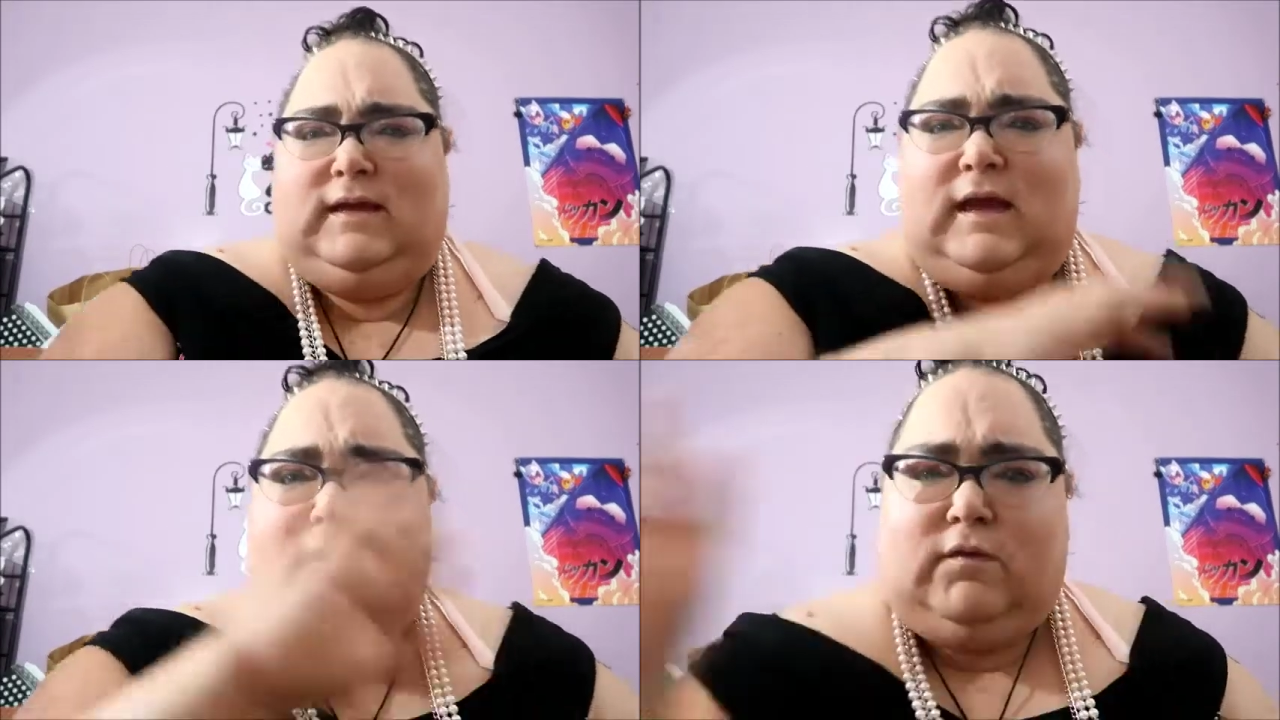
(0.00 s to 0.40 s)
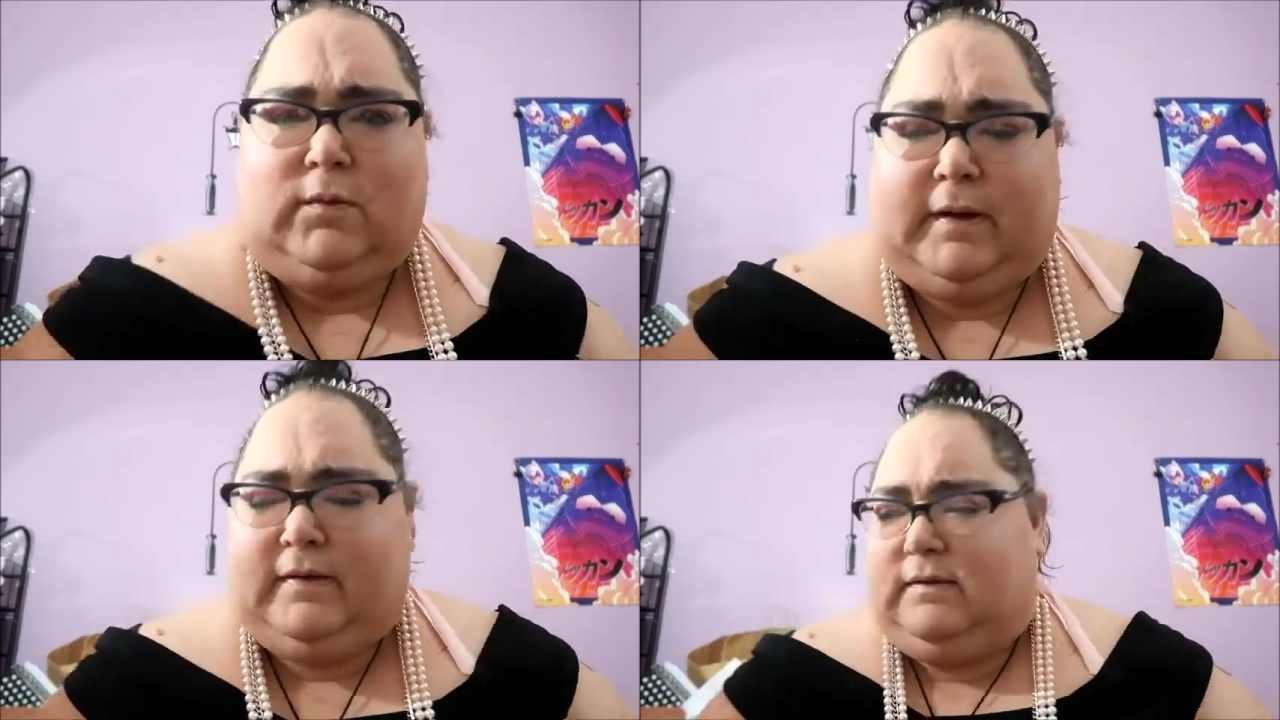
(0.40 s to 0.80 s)
Get over
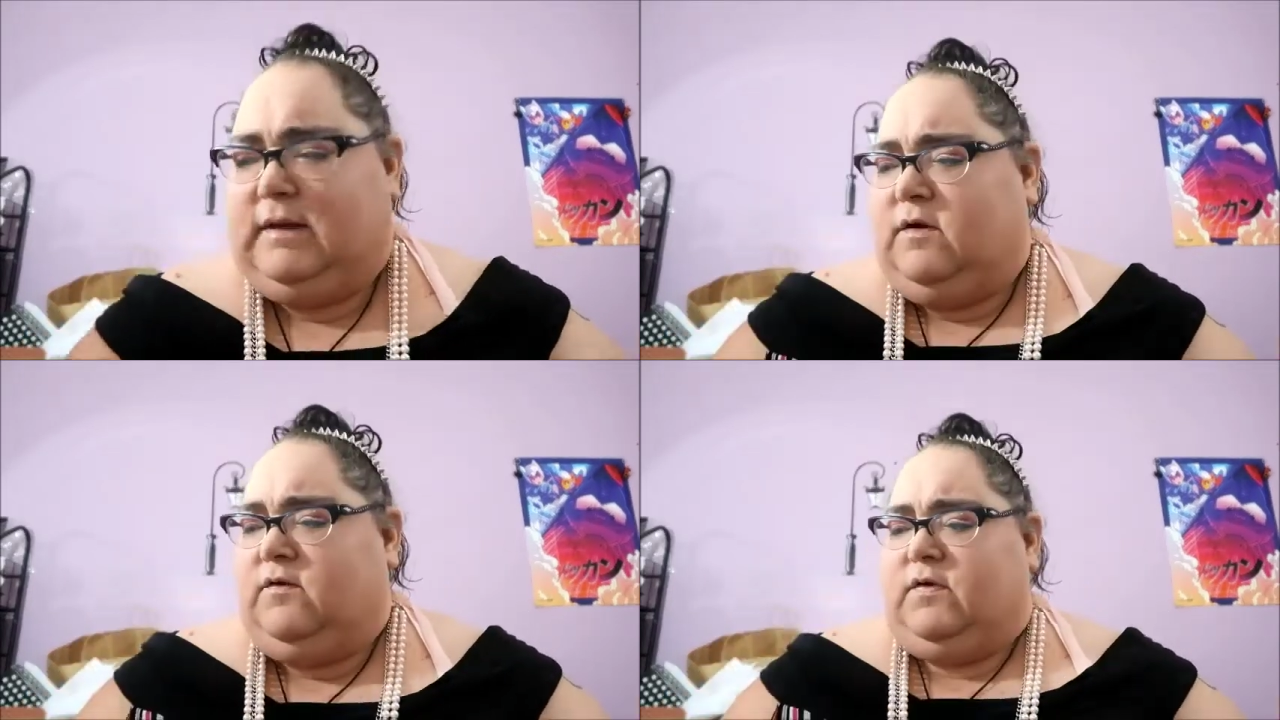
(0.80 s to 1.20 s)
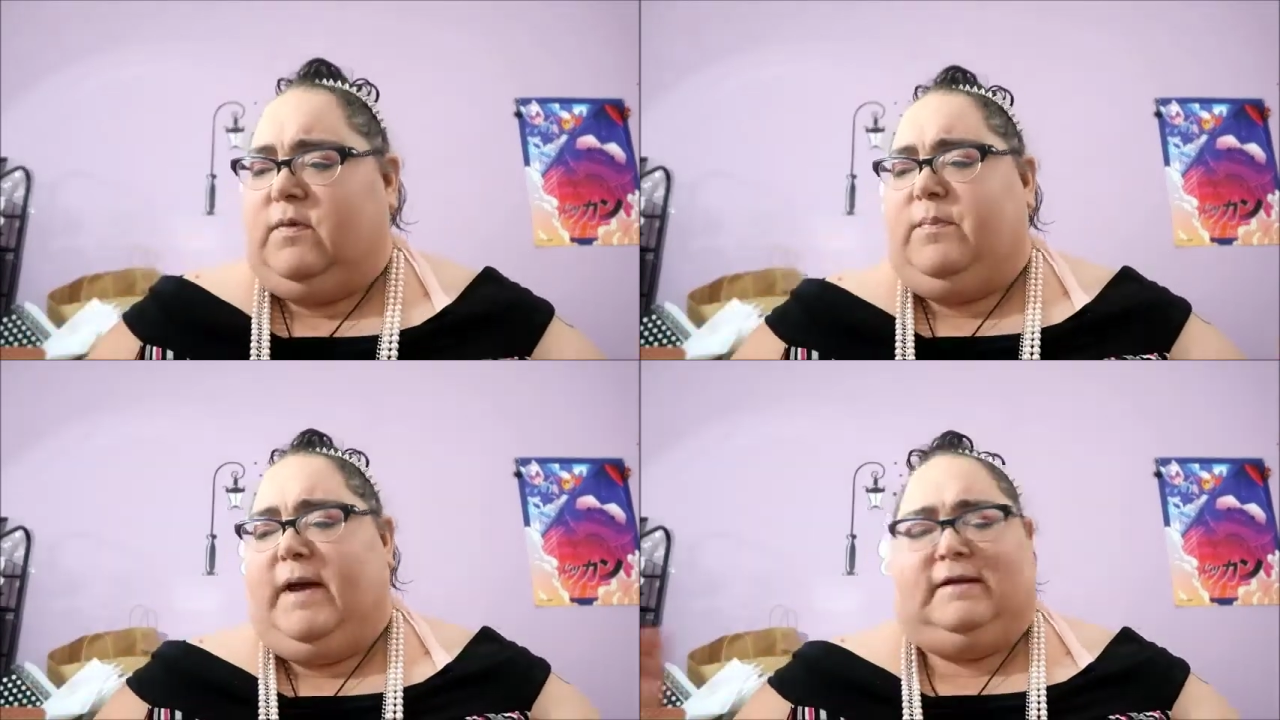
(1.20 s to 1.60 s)

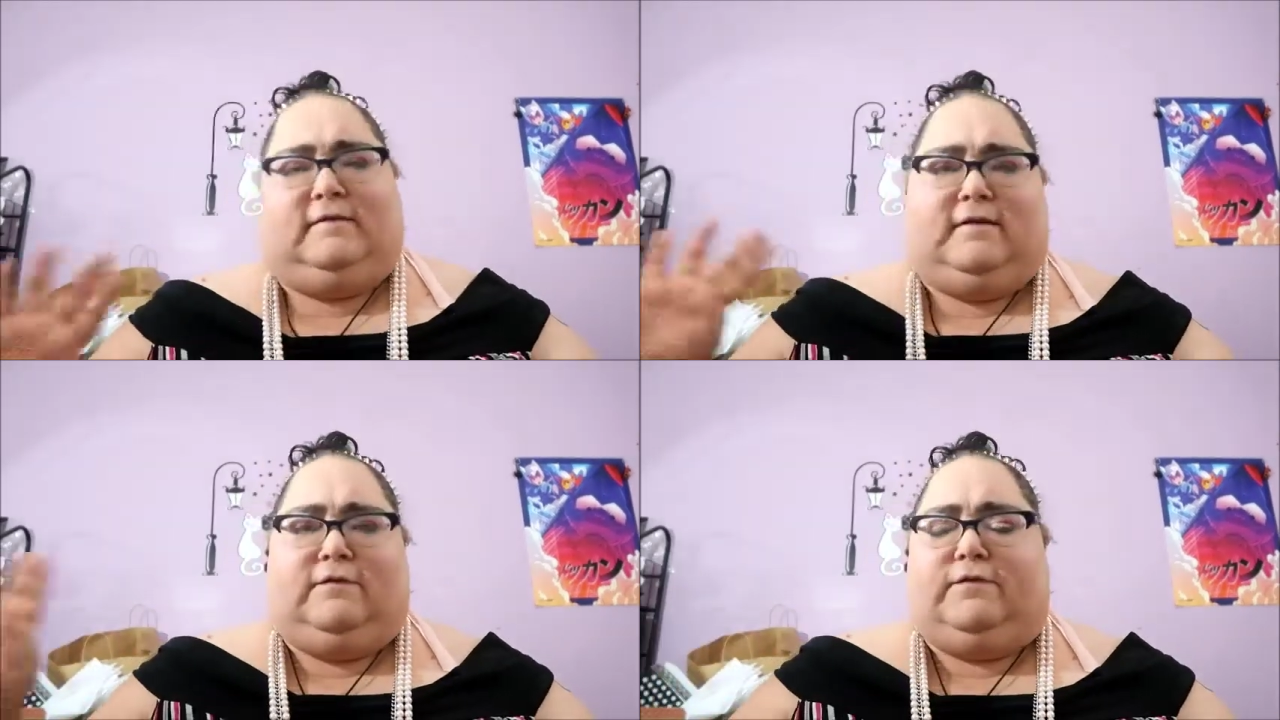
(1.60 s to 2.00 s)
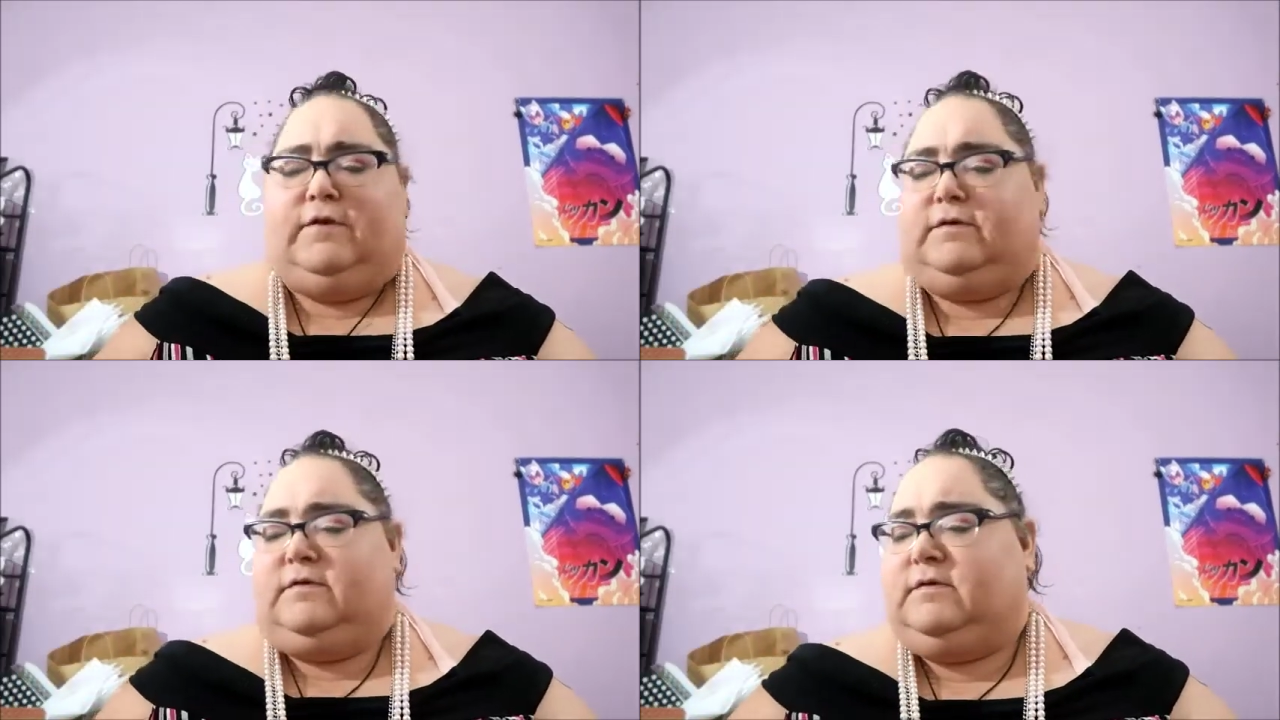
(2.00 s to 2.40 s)
the bad stuff
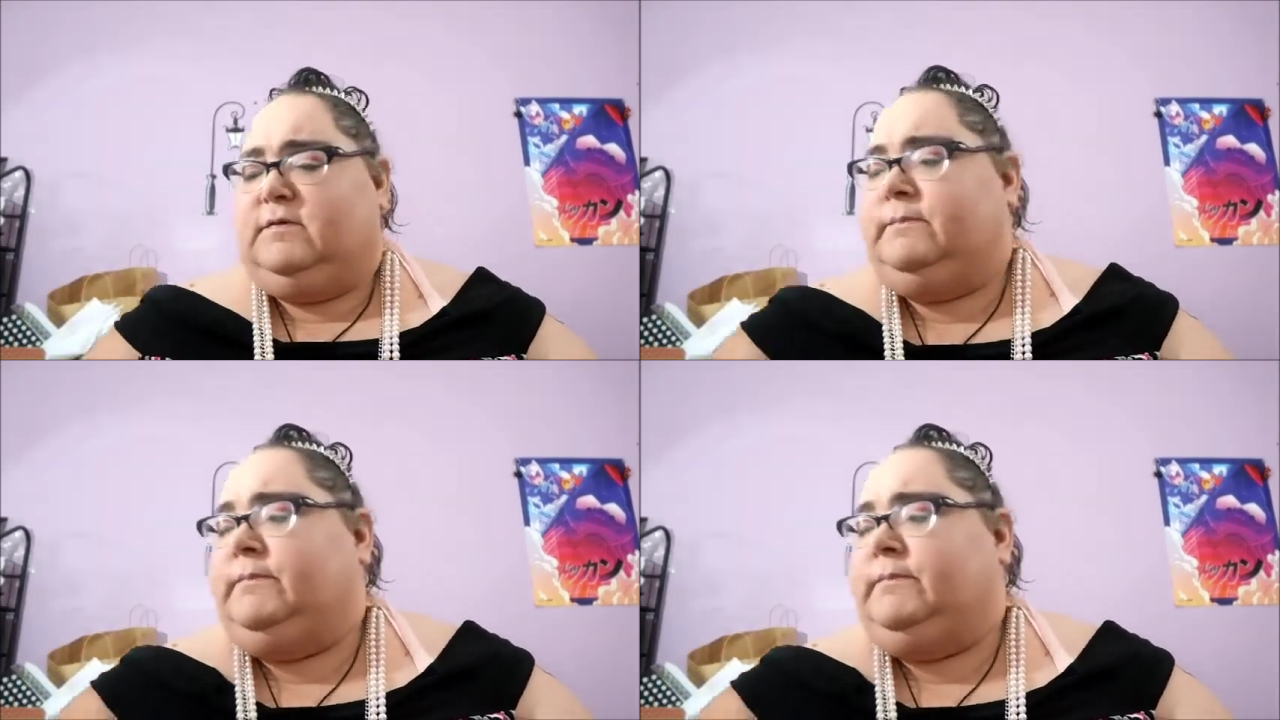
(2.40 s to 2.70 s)
first.